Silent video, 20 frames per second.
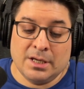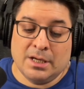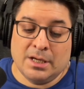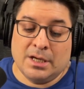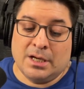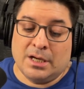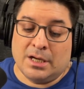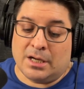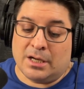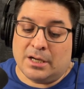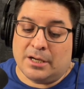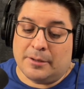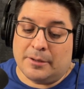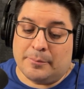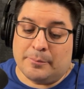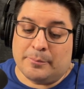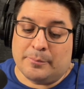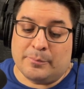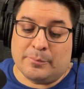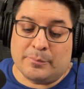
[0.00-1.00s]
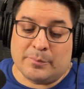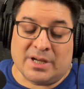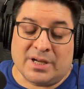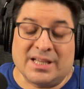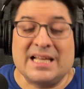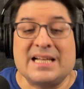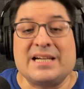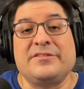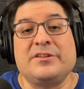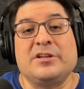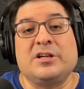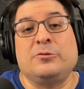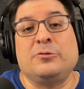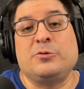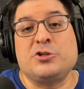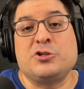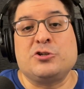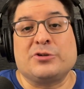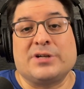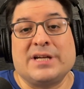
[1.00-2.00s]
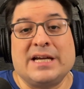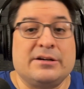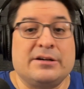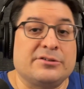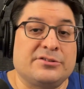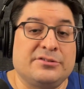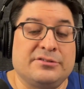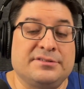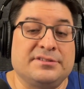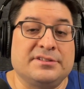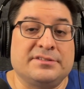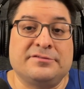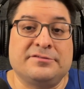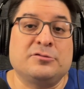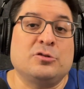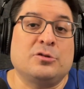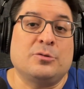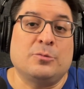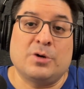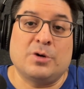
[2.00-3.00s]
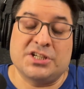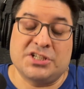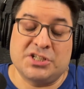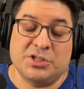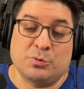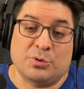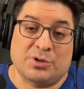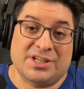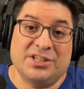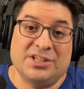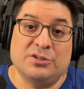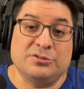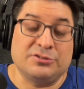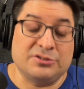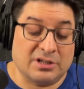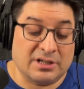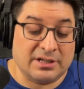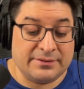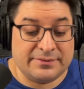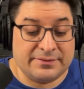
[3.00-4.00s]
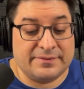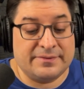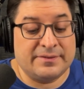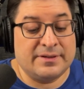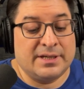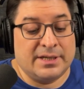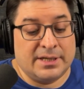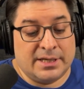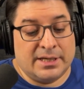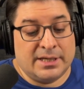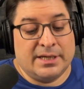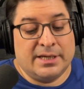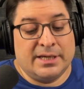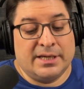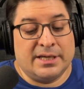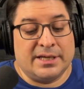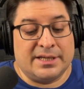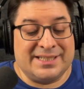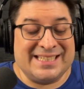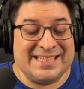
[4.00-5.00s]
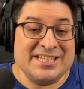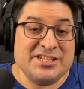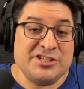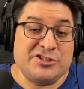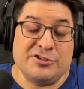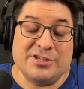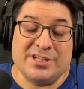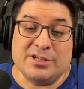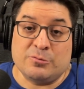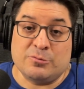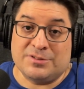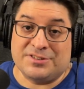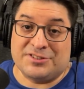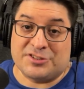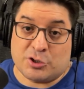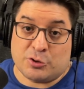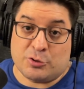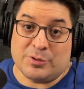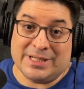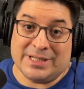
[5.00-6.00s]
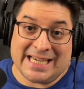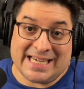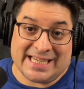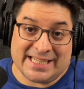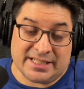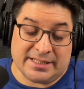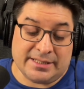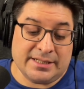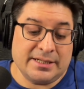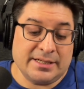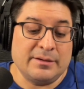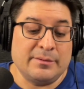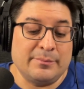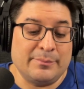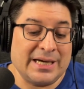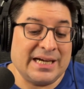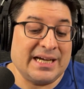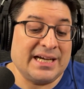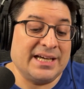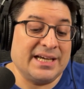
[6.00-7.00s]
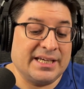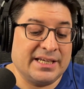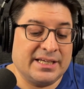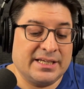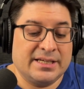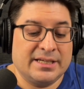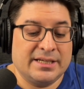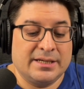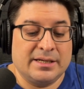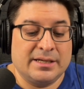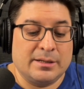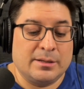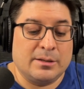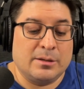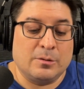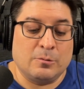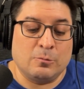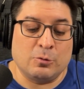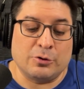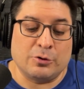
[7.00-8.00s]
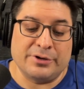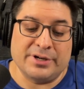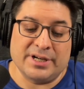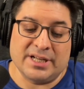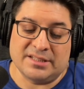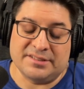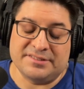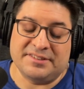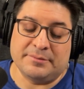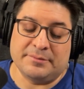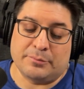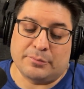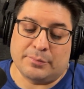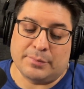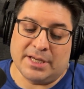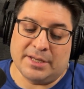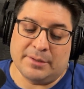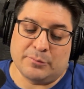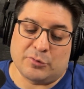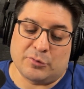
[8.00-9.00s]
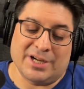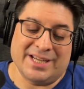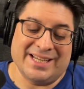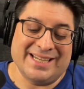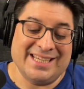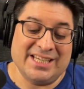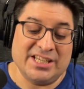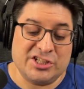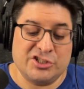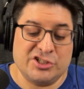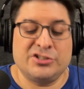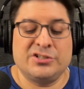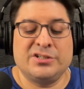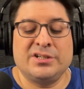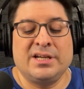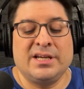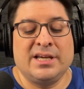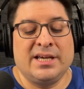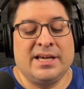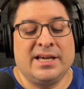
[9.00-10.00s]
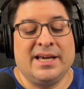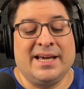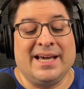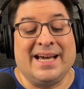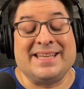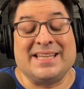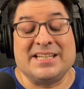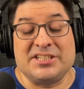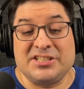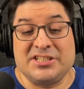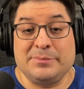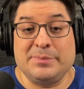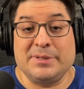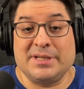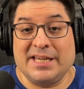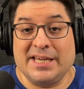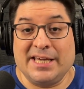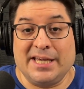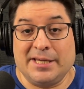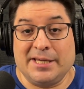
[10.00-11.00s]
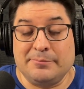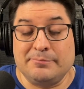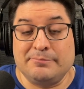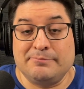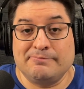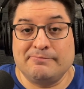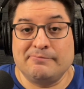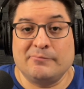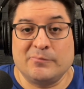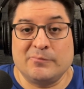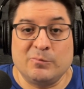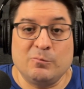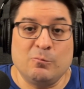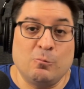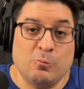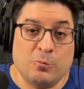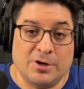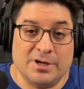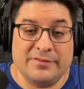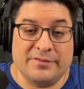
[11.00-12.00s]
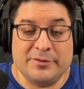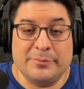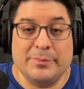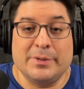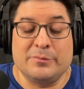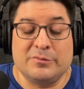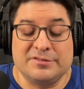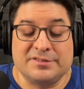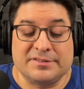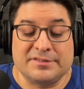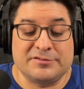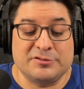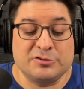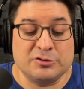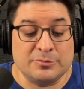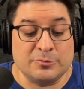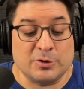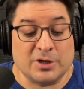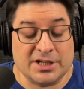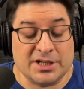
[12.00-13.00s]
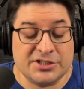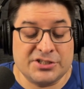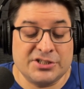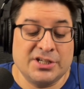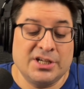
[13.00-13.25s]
a lot of the original characters of Stormwatch were killed off. The engineer was created by Warren Ellis and Brian Hitch, and then she became one of the members of Stormwatch,